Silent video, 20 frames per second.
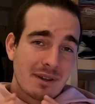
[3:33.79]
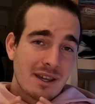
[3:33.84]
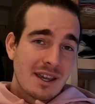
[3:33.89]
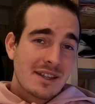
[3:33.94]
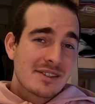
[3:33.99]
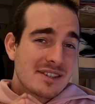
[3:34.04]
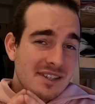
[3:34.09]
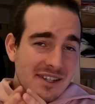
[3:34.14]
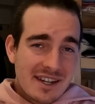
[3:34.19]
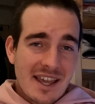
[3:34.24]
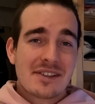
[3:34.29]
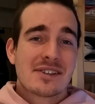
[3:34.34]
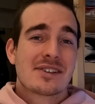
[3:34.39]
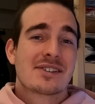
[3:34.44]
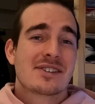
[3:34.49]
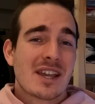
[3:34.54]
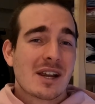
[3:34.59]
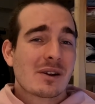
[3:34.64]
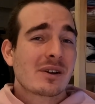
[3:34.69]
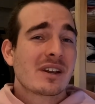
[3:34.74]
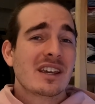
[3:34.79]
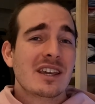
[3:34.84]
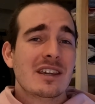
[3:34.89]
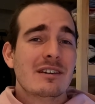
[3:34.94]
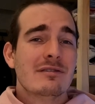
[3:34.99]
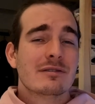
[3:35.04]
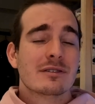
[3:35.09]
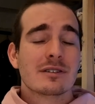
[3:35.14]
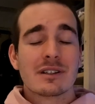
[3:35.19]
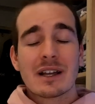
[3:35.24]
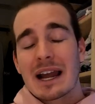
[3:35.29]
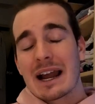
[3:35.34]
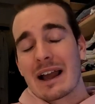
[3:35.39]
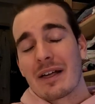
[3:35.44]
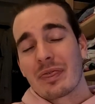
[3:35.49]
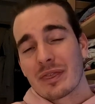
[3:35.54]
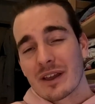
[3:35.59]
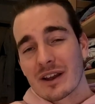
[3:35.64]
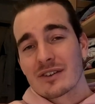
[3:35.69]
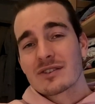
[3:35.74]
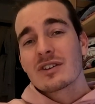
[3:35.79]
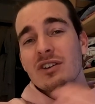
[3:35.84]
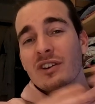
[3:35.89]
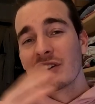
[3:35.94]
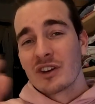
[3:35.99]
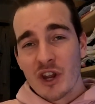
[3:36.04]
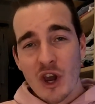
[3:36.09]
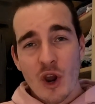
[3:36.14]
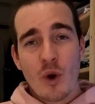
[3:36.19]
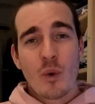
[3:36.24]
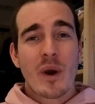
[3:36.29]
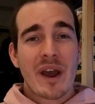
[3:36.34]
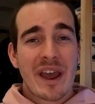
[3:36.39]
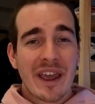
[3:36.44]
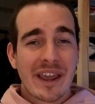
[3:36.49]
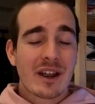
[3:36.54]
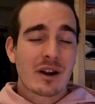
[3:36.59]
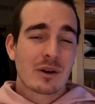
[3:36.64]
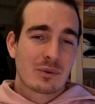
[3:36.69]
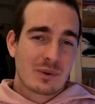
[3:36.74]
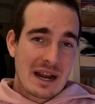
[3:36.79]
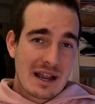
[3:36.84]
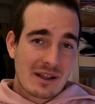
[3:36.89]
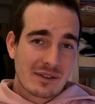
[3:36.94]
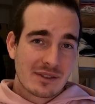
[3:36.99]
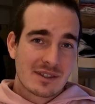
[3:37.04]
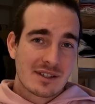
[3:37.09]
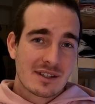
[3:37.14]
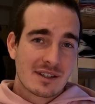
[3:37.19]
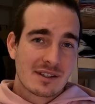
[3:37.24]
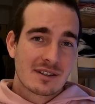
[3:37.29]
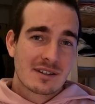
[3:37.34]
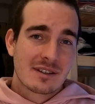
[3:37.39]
It's a necessary evil and there's no way around it.